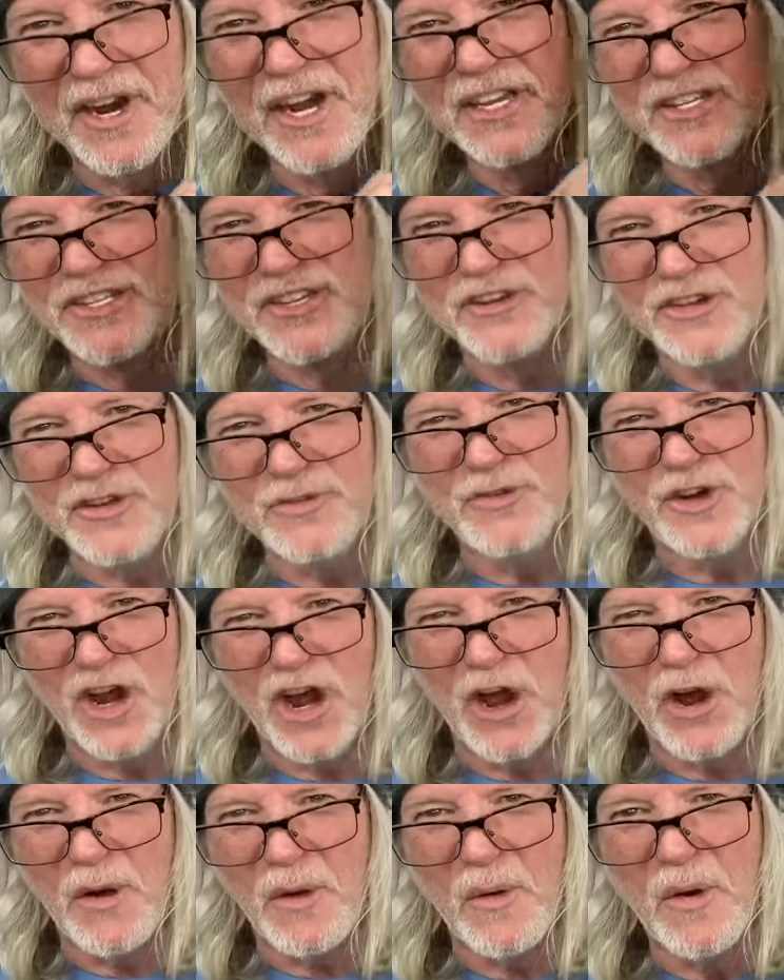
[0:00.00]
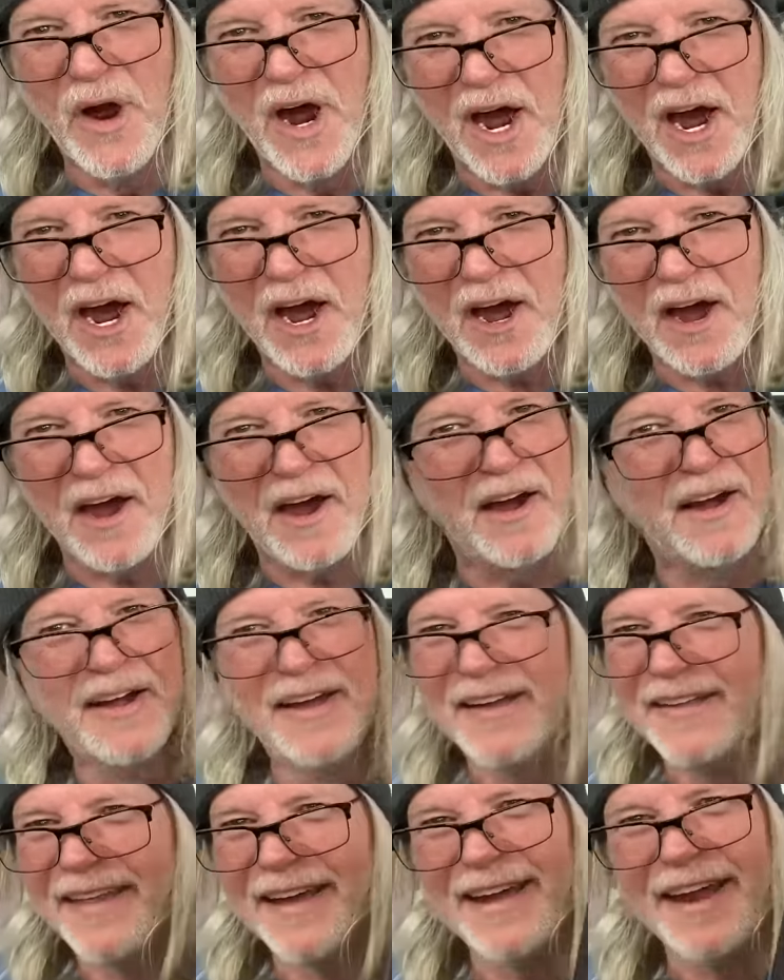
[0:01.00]
So you know
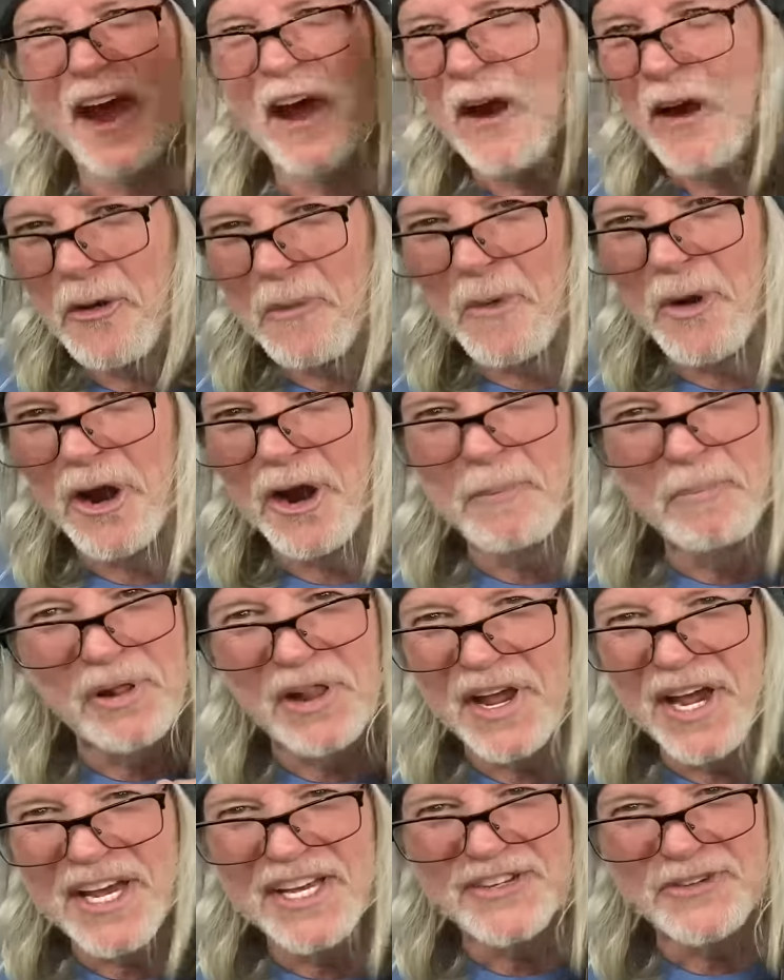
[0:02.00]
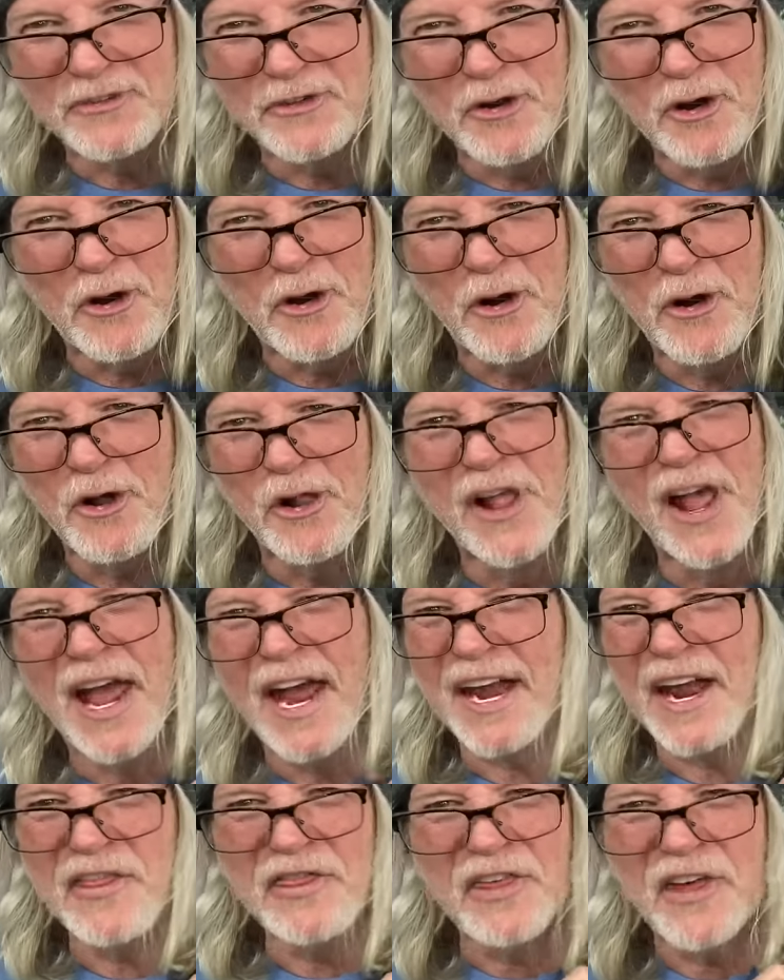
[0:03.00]
that artwork plays a role. And
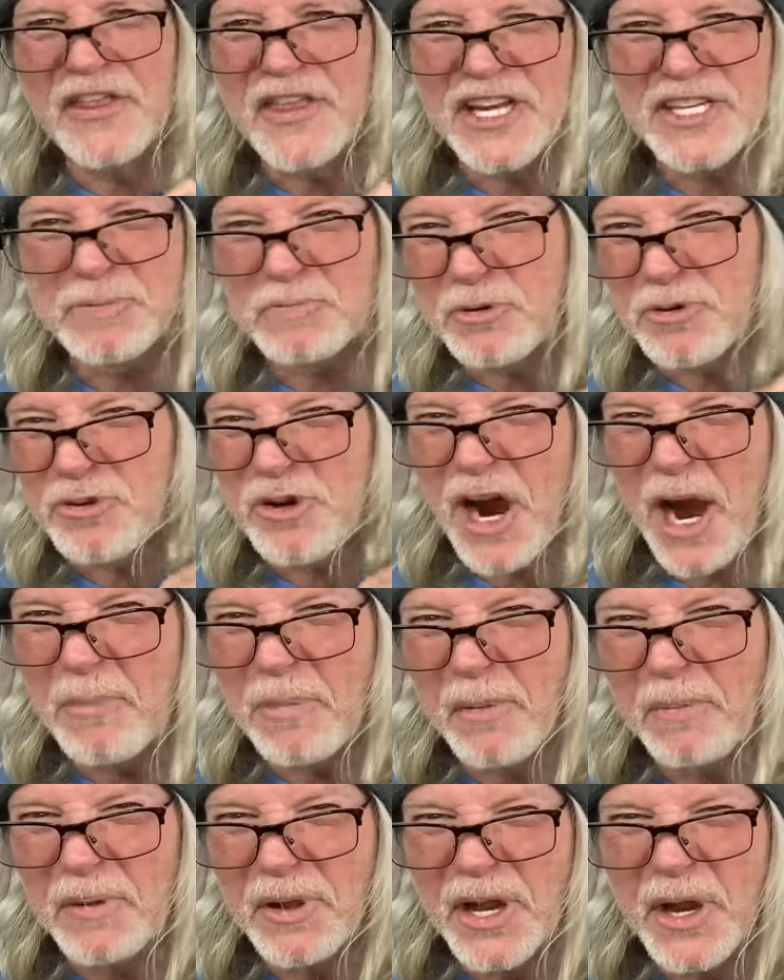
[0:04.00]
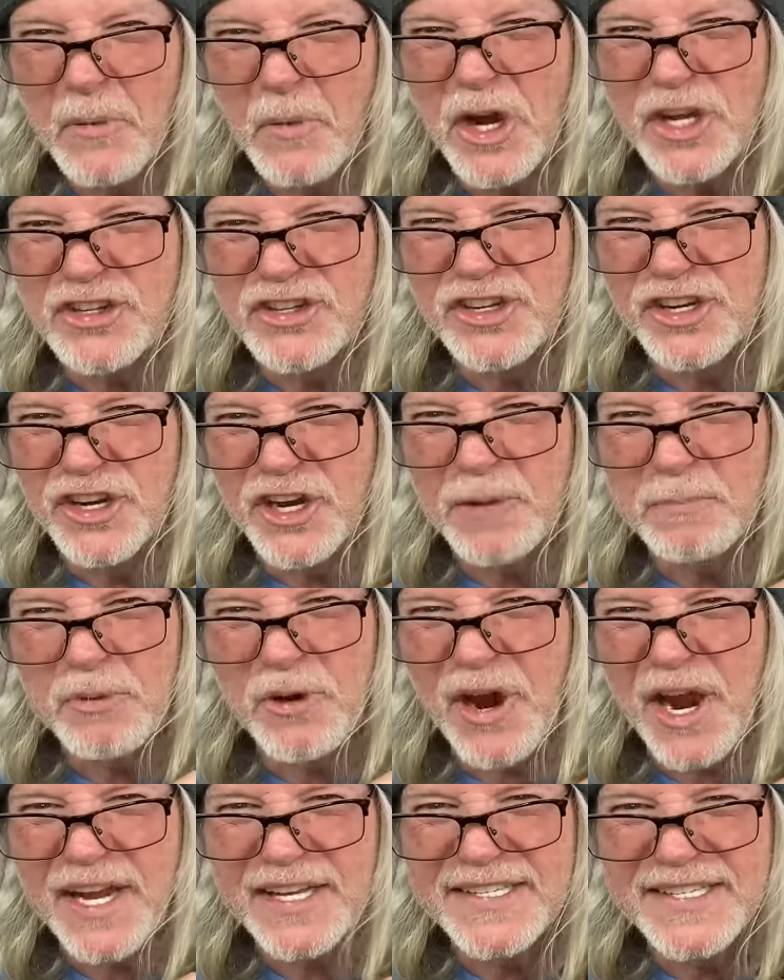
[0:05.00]
I think that's probably what took
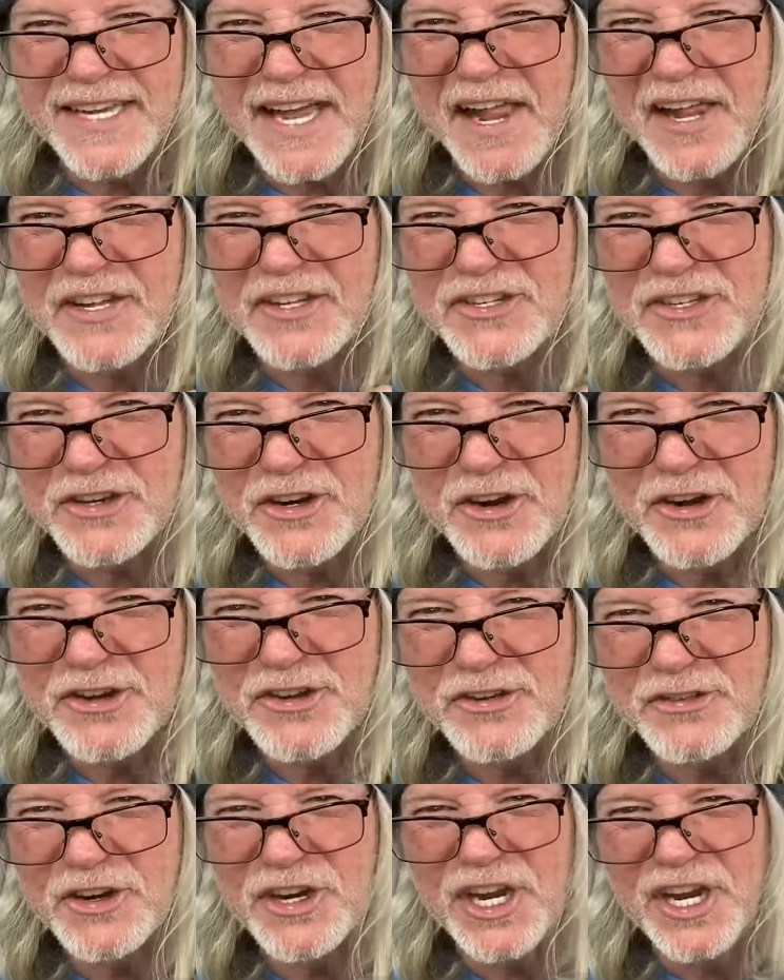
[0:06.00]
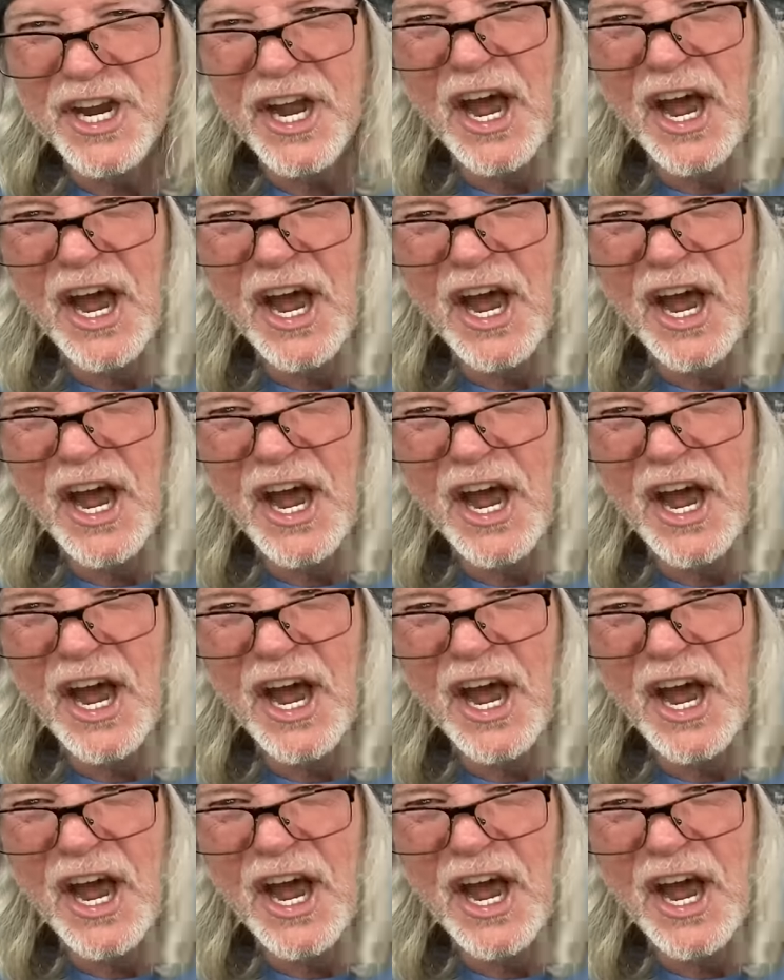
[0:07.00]
Brain Salad Surgery